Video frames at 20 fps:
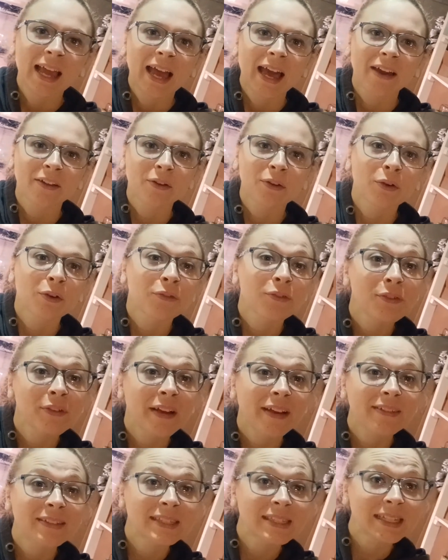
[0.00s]
I don't know if you
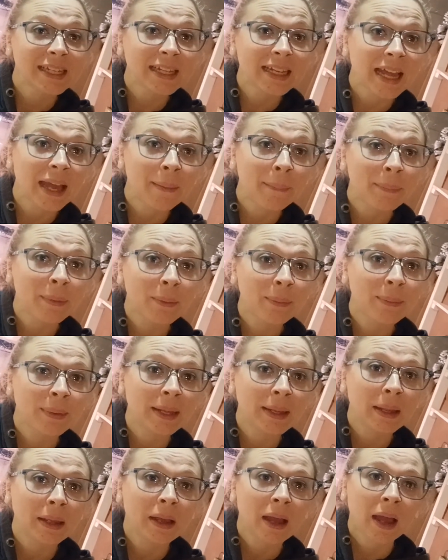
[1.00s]
guys seen it, but
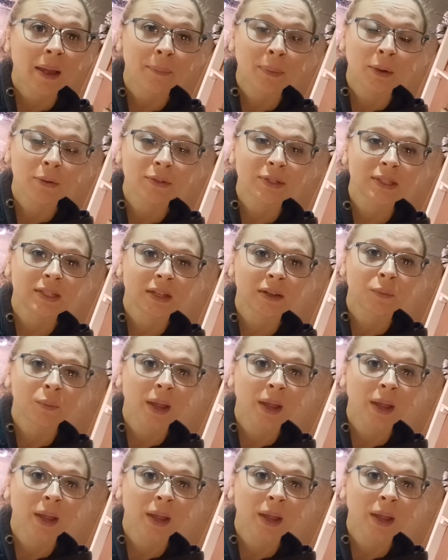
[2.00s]
I posted